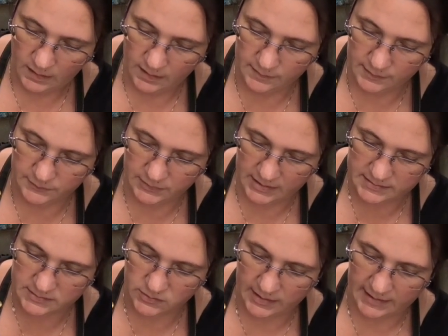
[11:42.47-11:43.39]
And then you
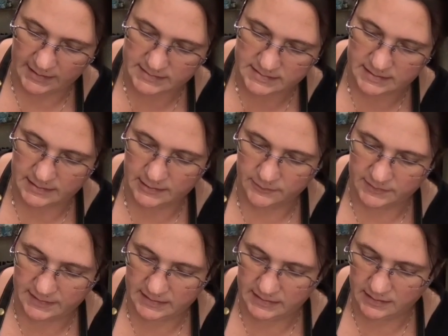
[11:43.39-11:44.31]
guys know I got to sit here
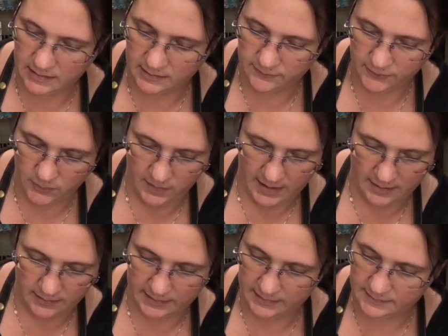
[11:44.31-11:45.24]
with the heat gun for a
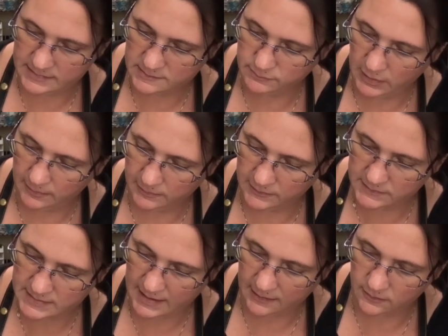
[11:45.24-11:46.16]
while to get these
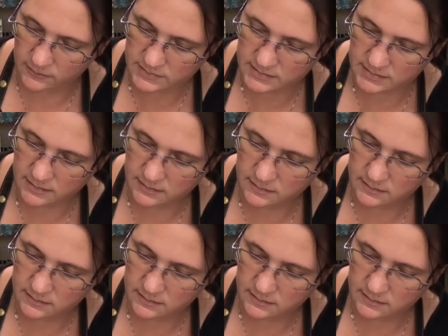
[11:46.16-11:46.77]
bubbles out